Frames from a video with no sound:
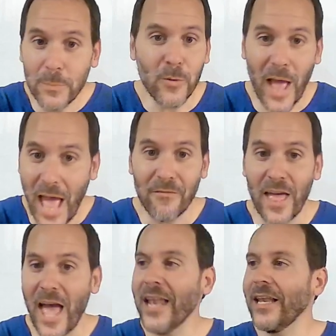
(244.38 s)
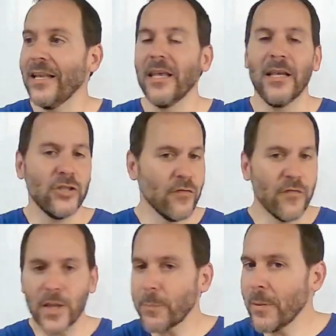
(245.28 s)
have that, and so
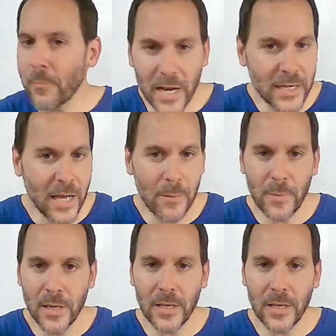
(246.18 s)
flipping might not be